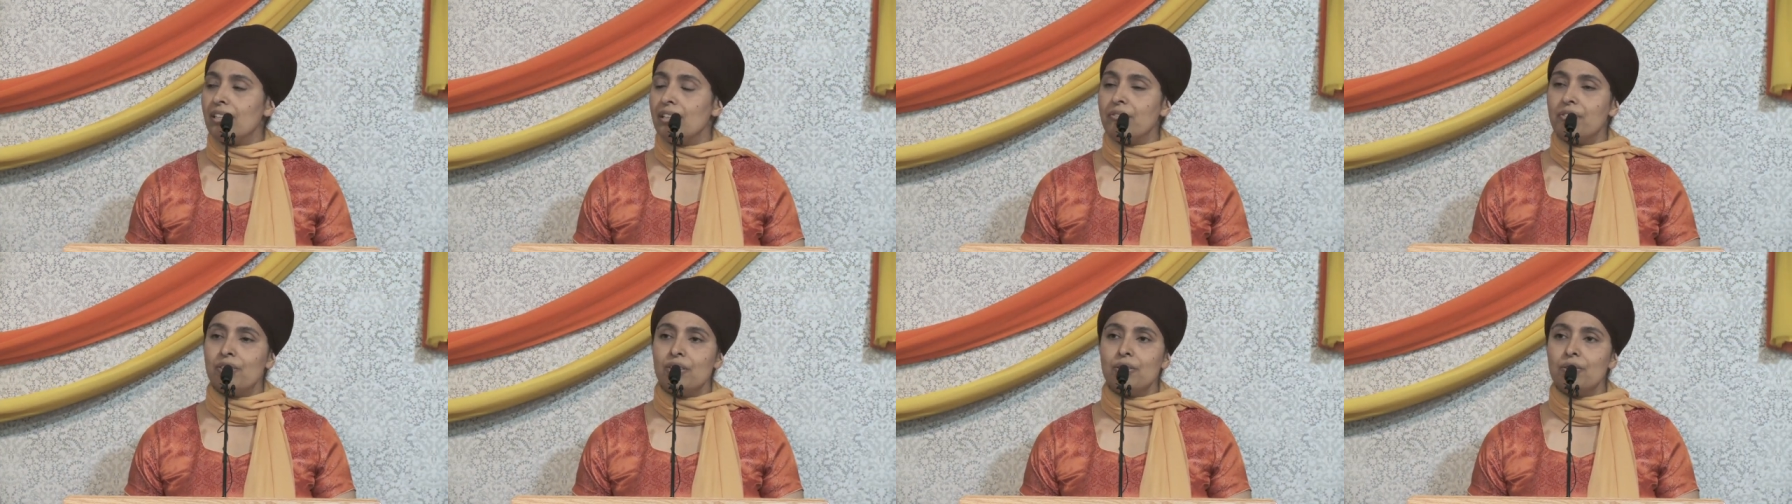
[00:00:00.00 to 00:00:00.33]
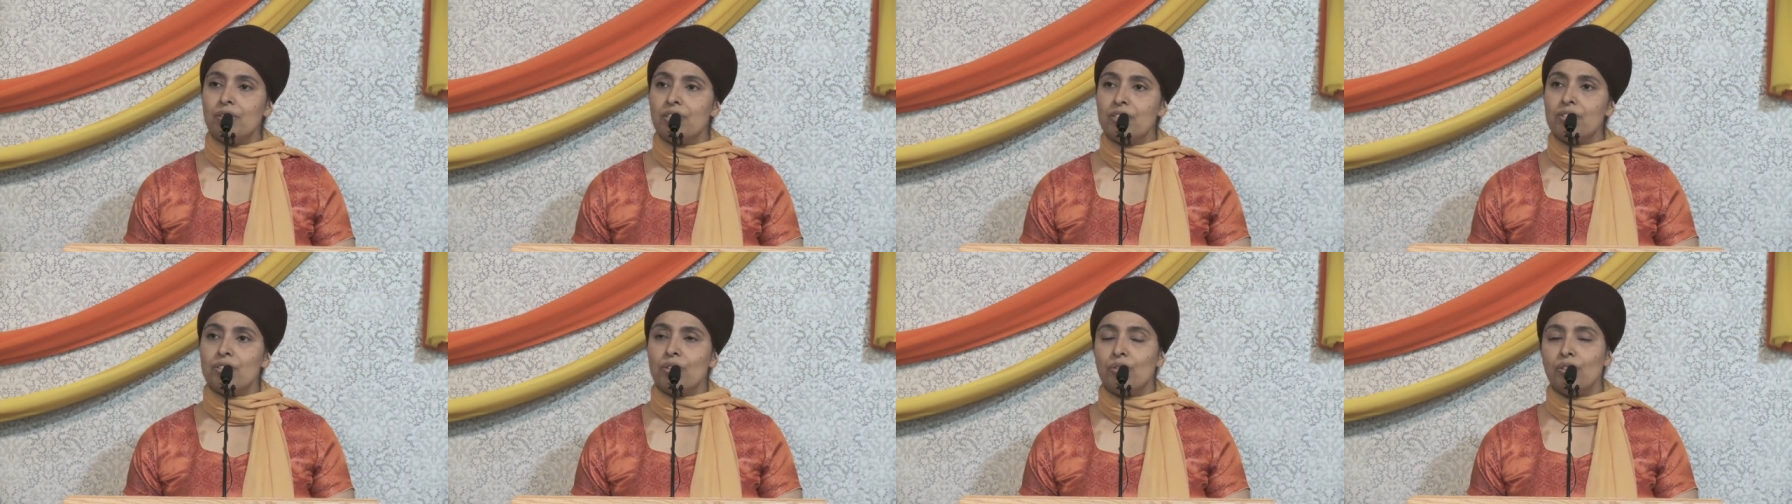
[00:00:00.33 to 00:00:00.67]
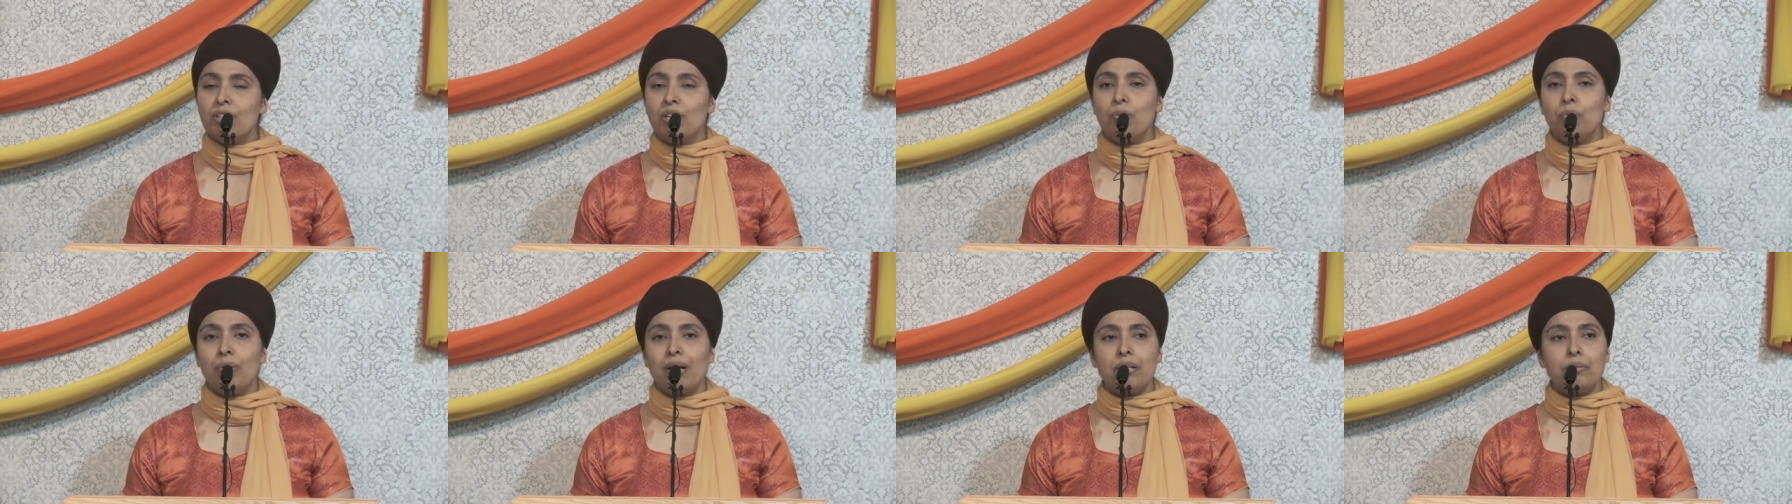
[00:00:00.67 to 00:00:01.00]
if there is
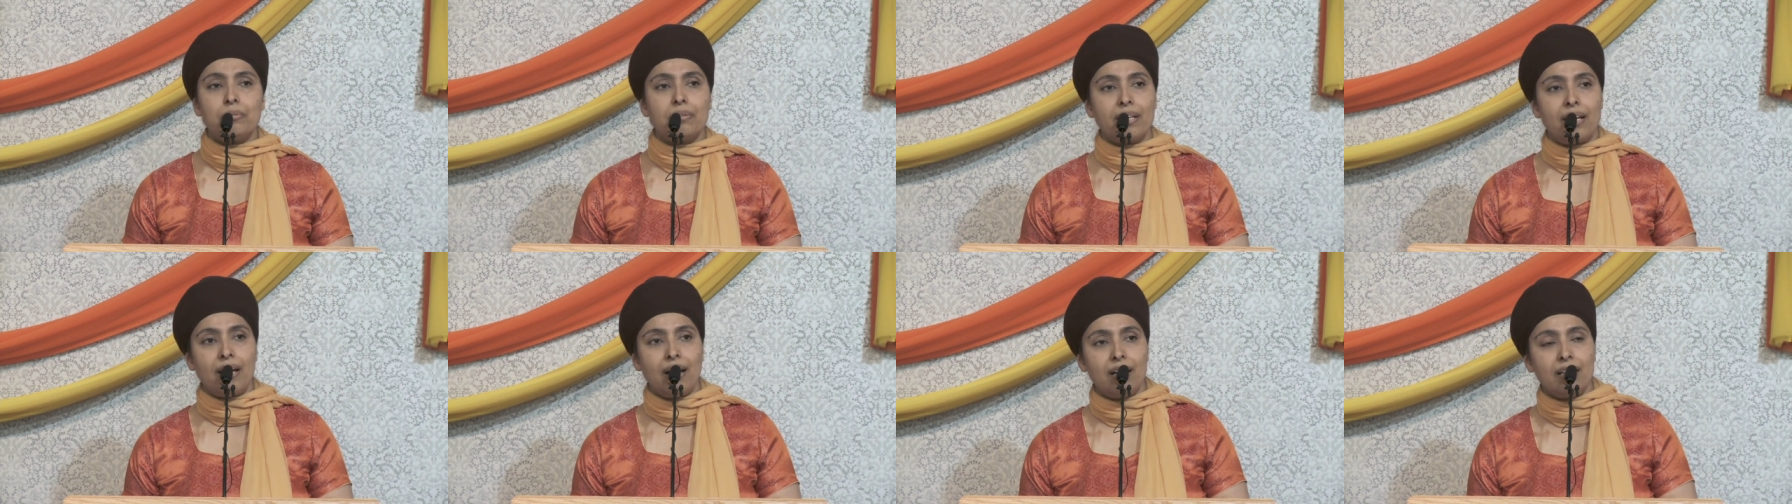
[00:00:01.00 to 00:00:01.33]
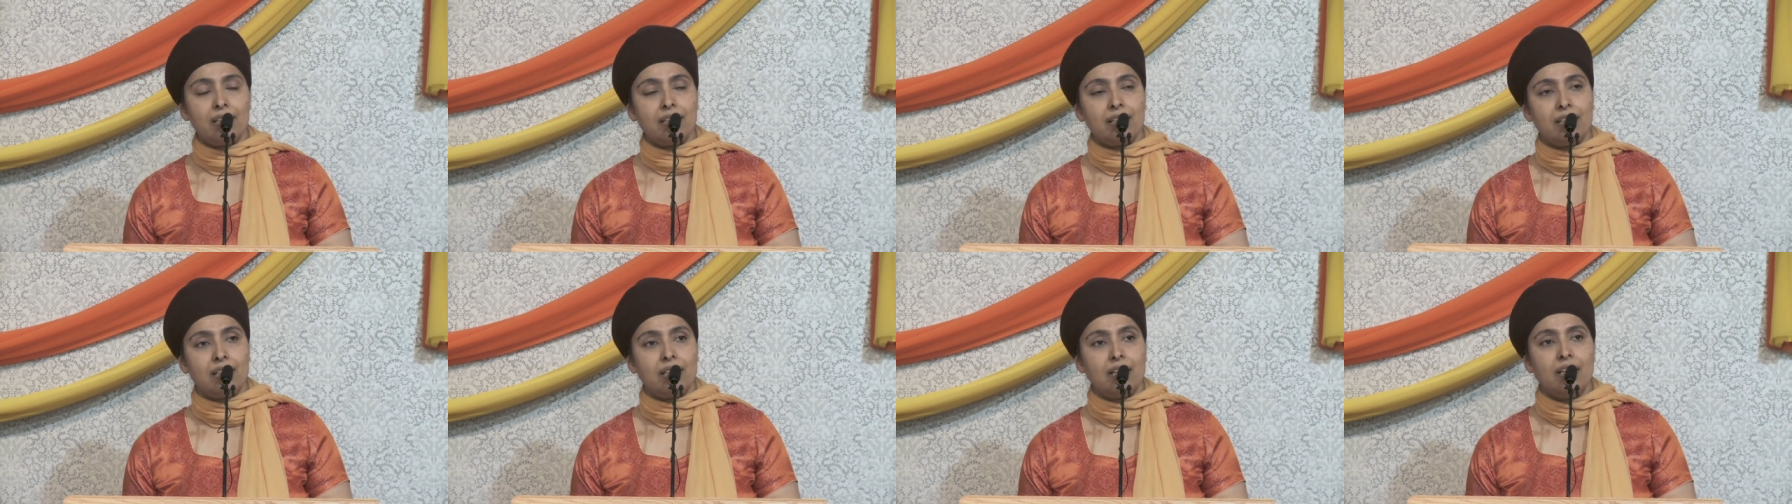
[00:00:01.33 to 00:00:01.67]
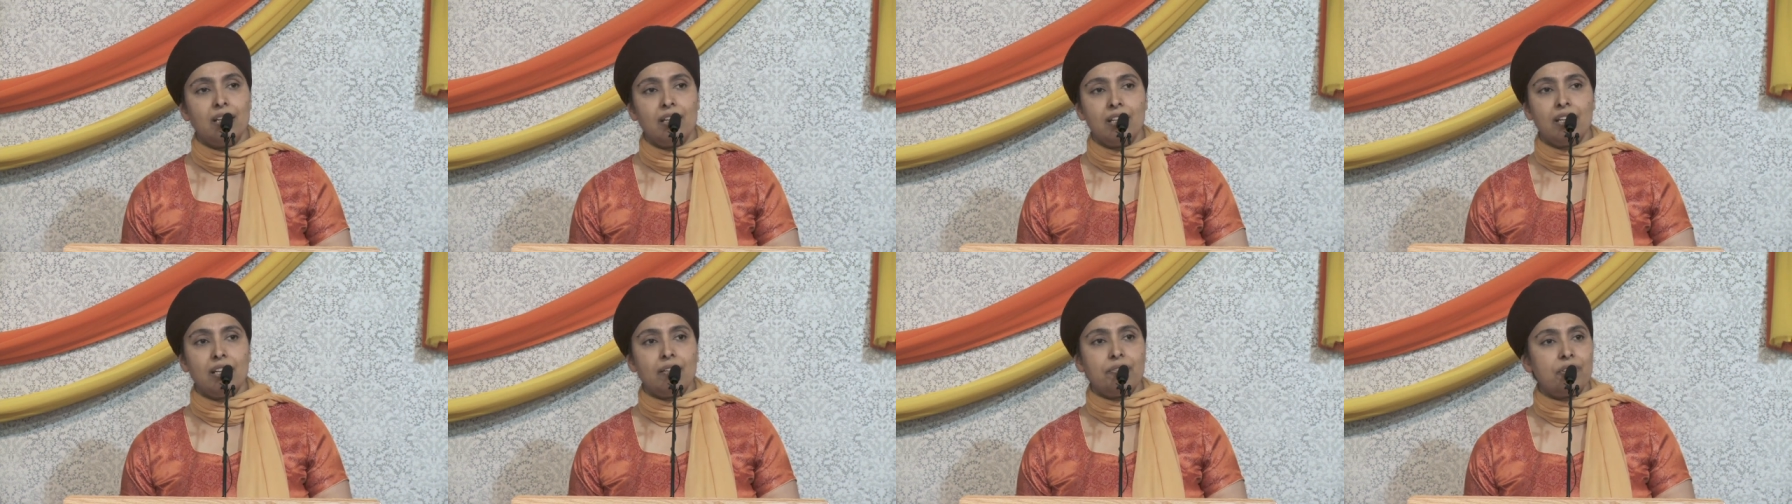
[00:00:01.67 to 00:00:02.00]
only one reality,
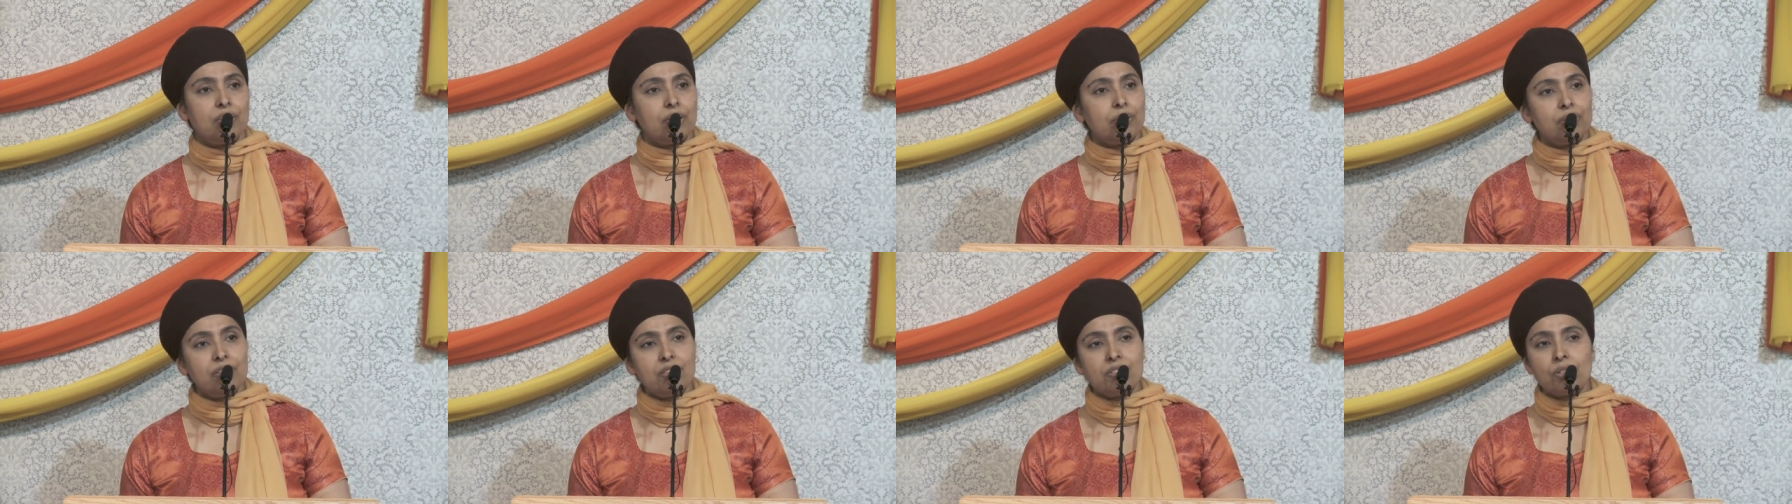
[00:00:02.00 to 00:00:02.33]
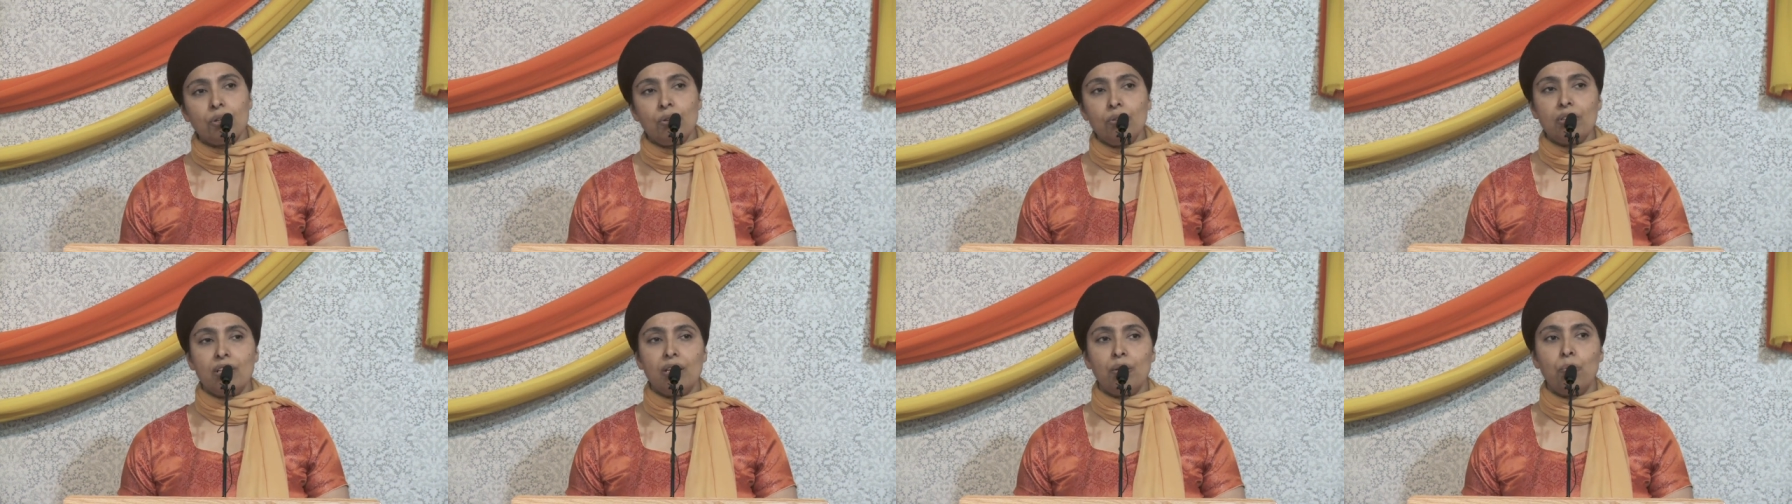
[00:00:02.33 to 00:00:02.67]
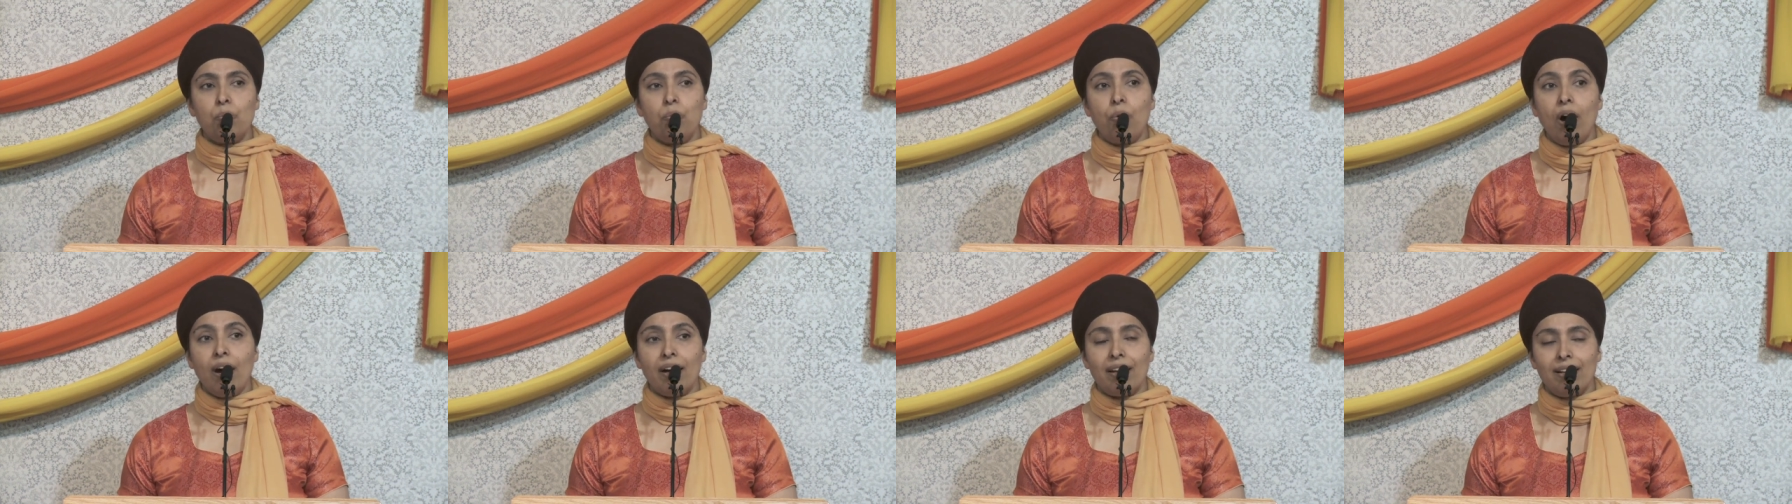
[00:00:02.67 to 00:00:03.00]
if there is only
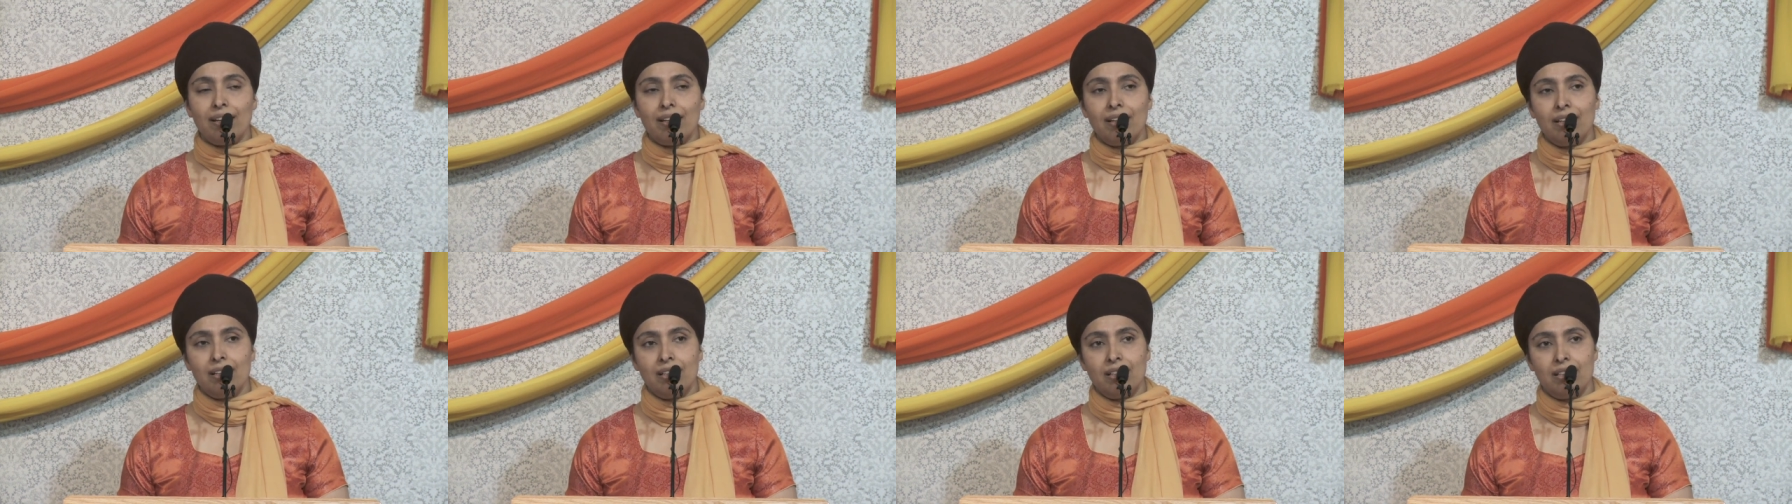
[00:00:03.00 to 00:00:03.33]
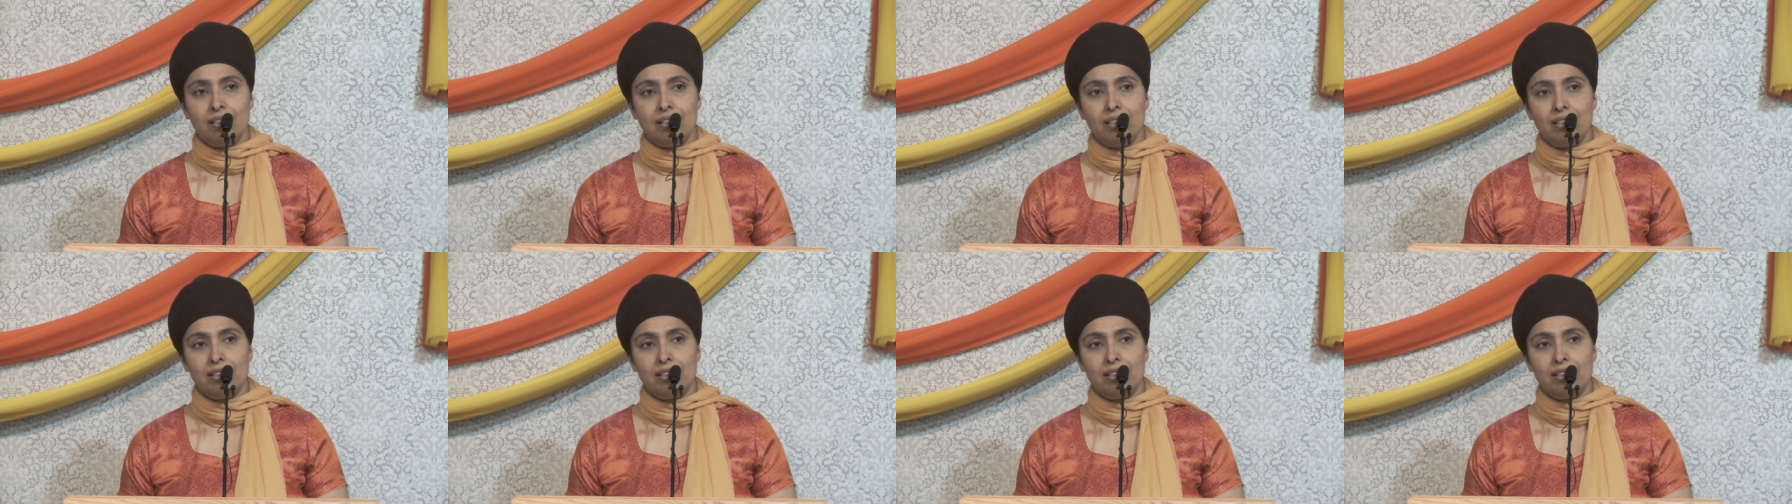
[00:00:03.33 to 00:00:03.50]
one,